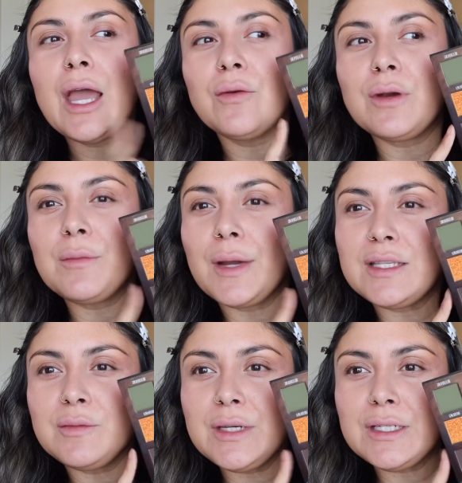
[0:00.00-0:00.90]
It
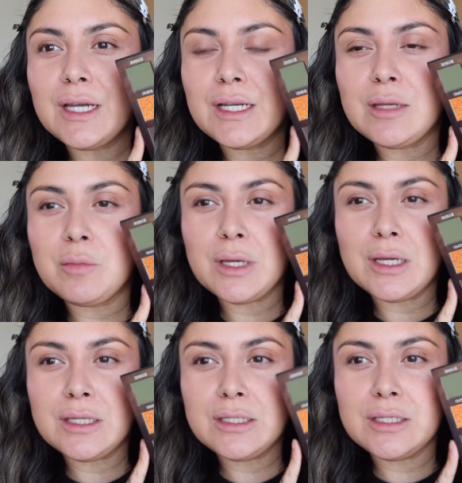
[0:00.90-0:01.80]
reminds me a tiny
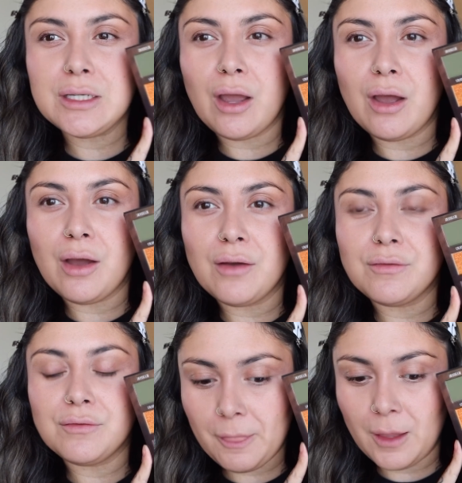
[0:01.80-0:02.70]
bit
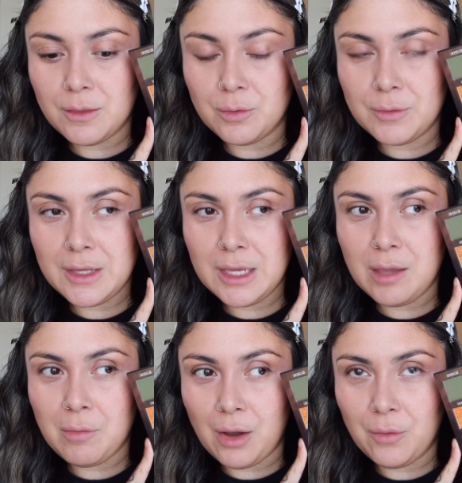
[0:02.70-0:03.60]
of the one they
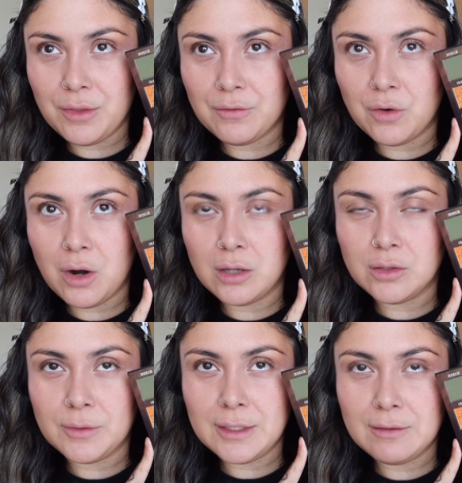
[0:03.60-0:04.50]
came out with for
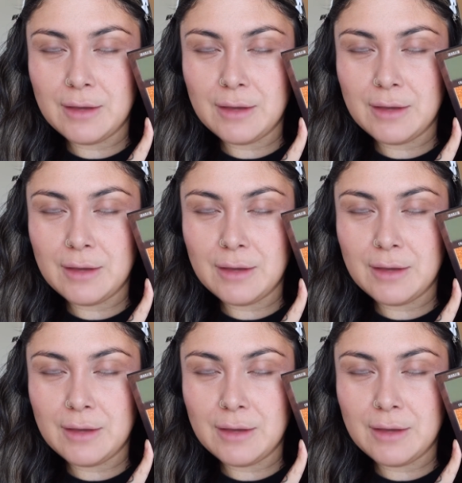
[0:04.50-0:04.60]
Halloween